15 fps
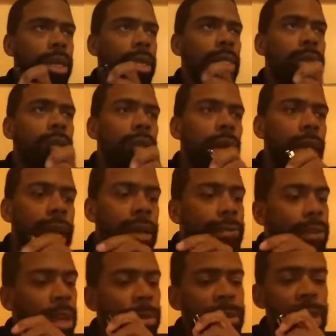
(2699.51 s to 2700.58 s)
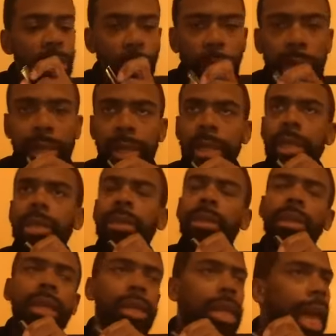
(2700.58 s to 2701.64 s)
and you know NFL being racist,
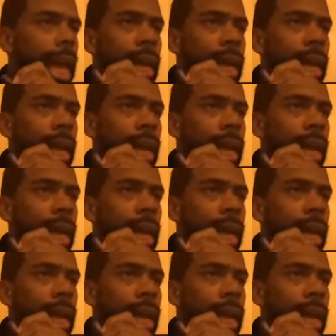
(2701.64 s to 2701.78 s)
and yeah,